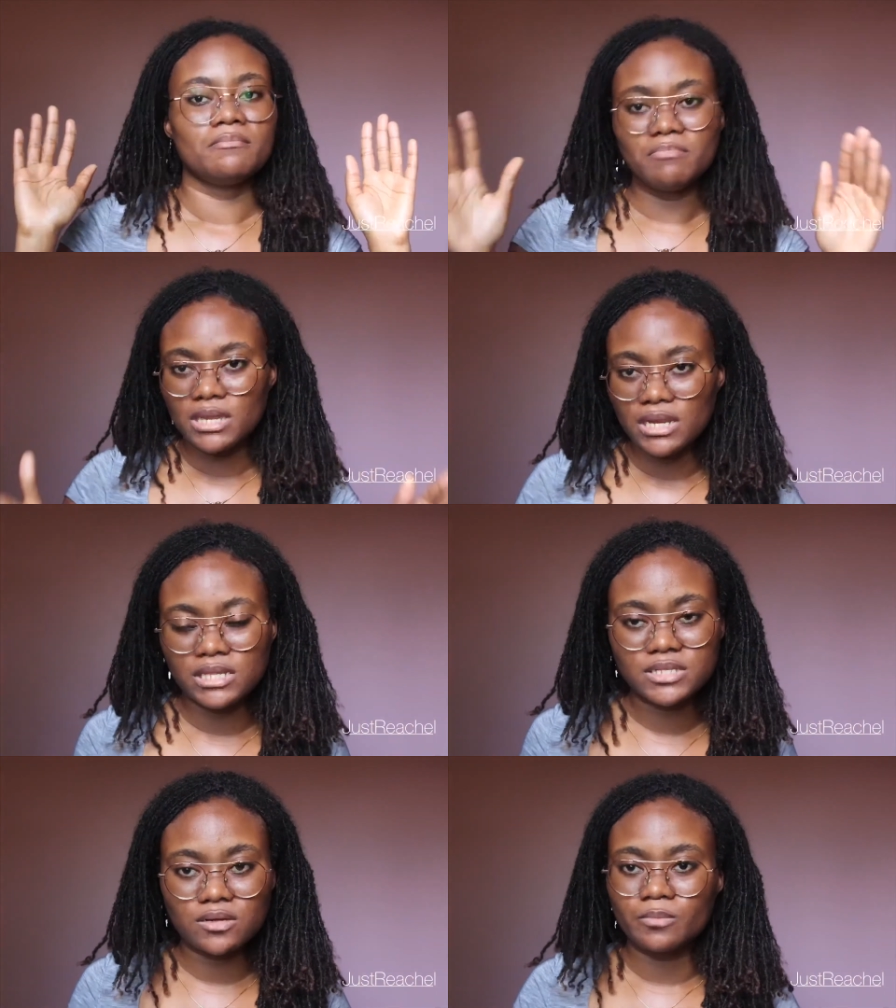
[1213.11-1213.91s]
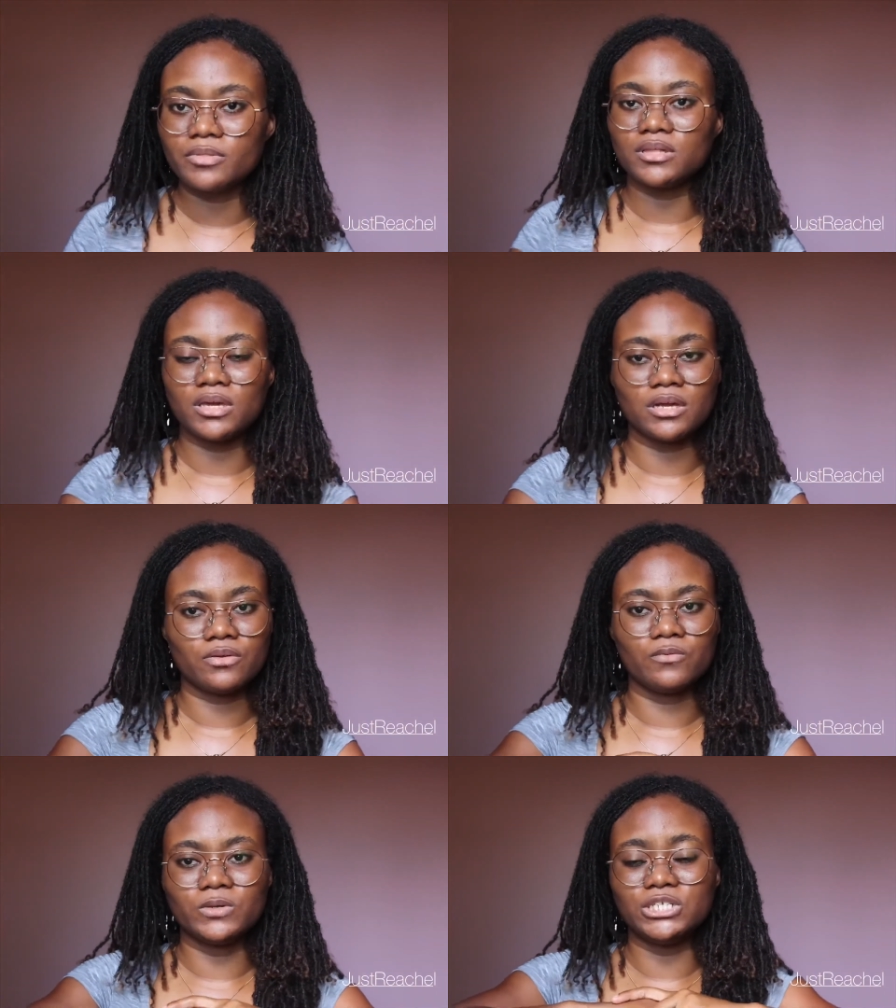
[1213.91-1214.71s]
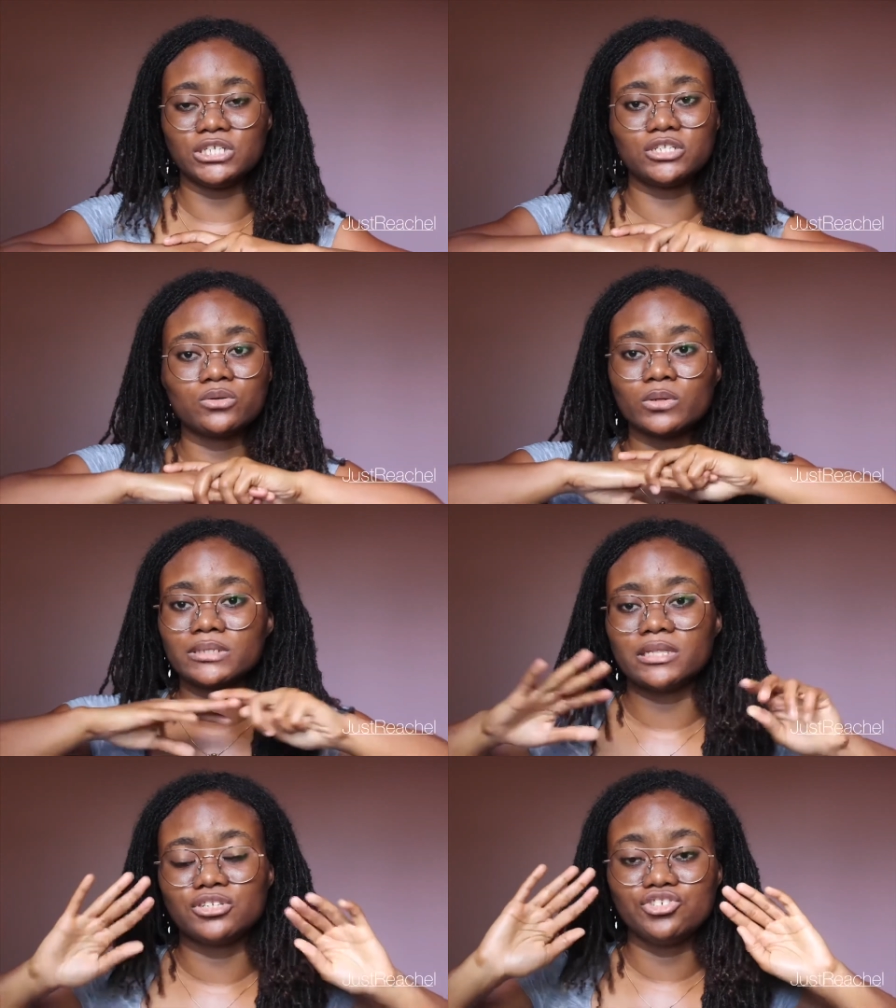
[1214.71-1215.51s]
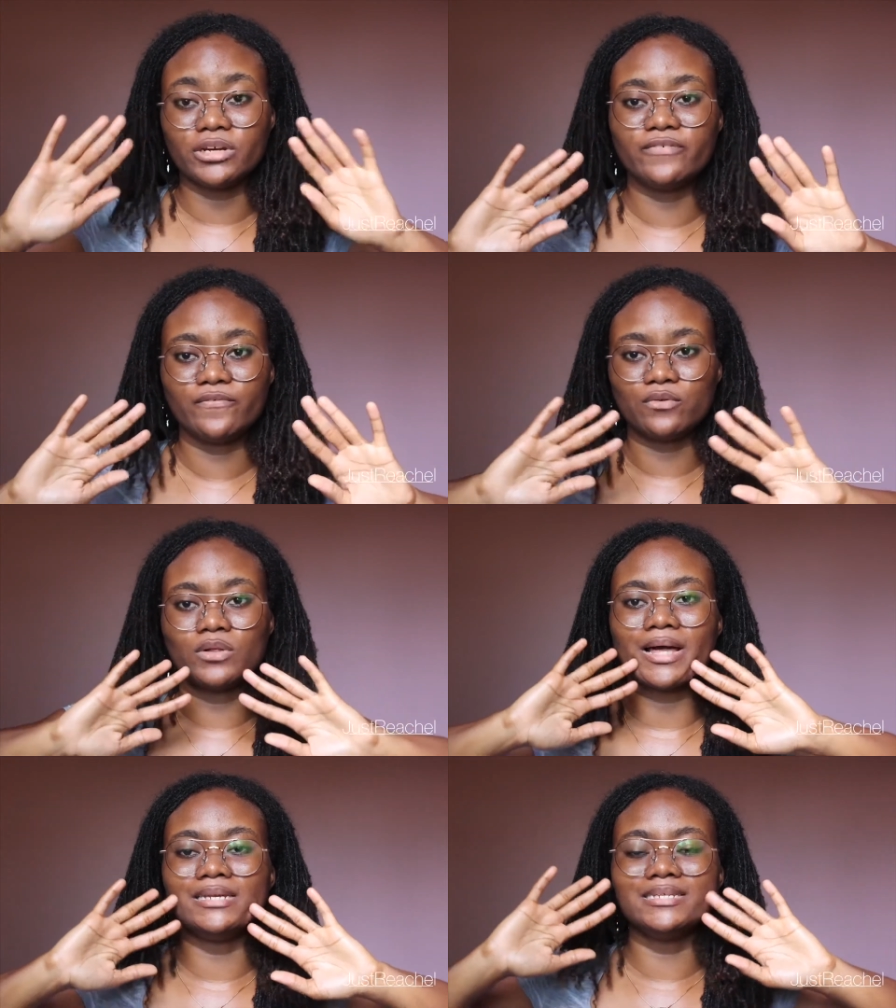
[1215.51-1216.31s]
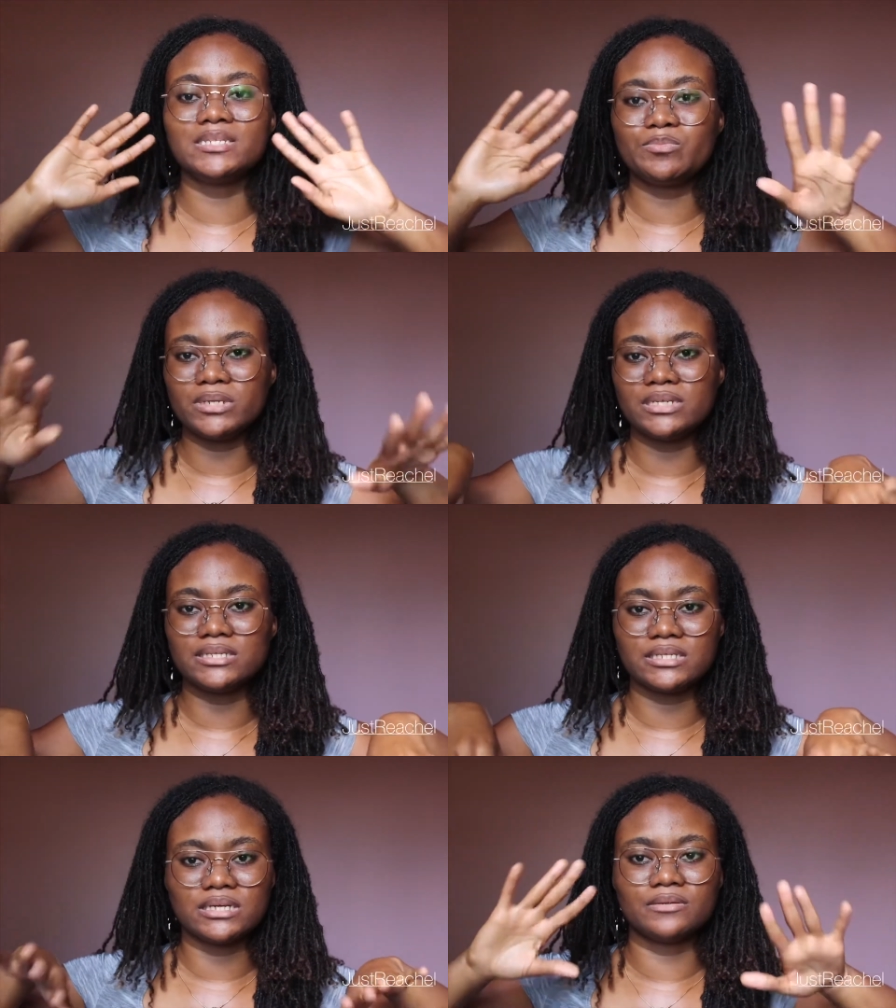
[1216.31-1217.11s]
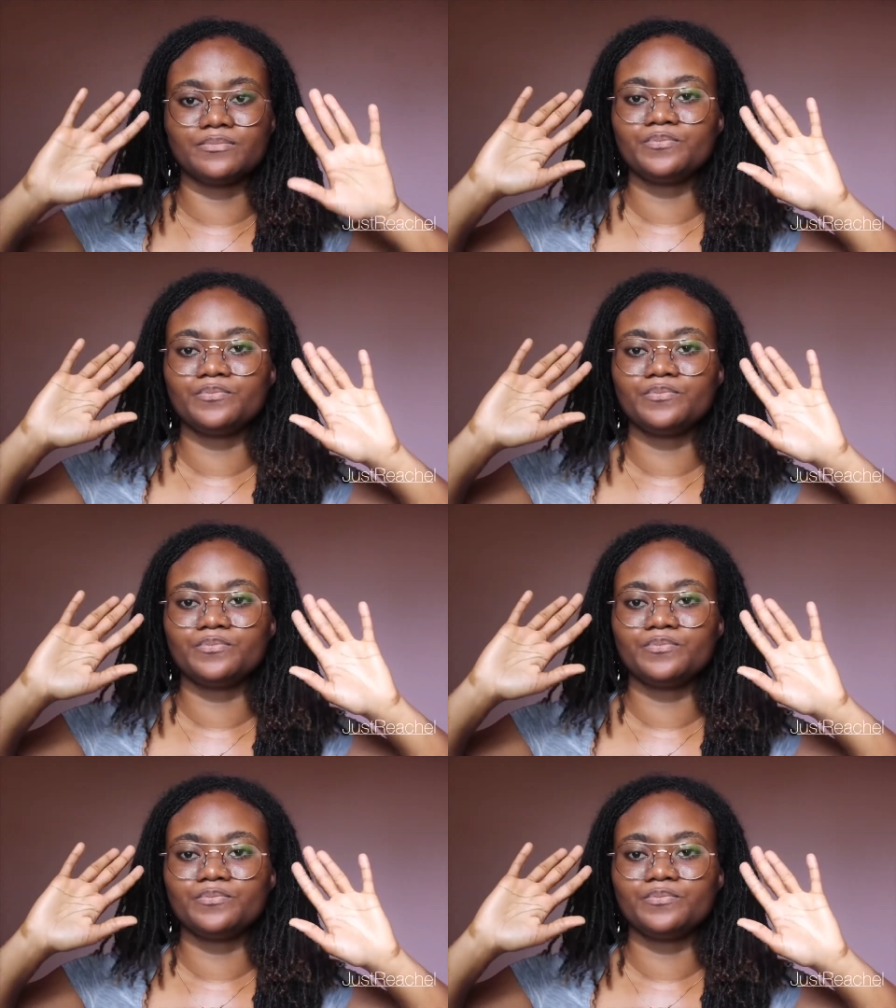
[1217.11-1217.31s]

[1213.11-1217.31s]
meaning something which is totally dreadful and displeasing